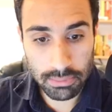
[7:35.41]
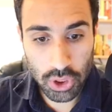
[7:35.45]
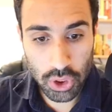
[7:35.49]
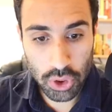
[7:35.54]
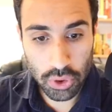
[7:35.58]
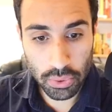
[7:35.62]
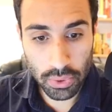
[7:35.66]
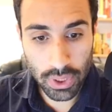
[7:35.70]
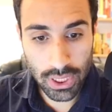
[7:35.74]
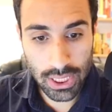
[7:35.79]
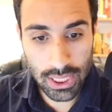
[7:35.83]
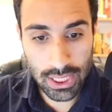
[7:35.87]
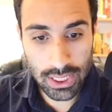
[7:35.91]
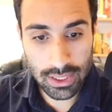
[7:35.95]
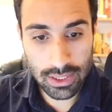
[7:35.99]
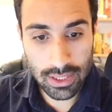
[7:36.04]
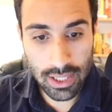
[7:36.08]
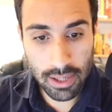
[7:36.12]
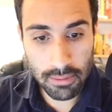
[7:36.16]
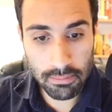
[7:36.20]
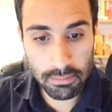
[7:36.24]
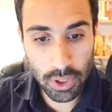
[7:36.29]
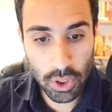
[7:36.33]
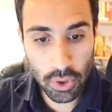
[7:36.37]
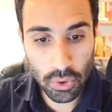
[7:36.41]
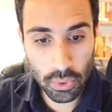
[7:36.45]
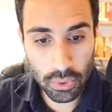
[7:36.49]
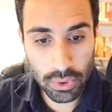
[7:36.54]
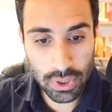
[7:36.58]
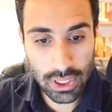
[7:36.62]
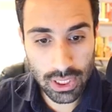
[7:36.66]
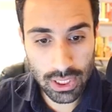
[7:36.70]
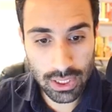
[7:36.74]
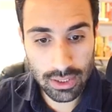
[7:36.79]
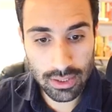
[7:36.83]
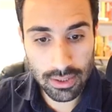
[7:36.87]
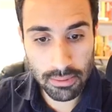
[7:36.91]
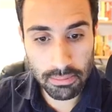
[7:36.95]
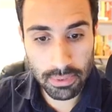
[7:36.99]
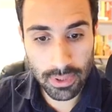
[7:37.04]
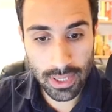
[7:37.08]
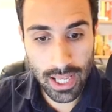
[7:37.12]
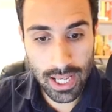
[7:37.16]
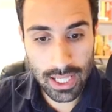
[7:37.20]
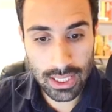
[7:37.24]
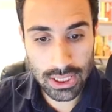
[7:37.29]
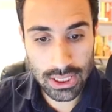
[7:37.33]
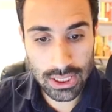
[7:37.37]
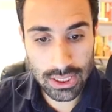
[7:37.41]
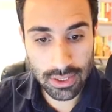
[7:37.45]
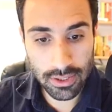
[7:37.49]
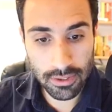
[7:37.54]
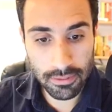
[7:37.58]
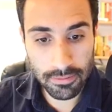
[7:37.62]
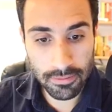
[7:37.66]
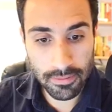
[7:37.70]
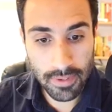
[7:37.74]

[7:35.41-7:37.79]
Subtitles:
to eat that BOD, the black stuff,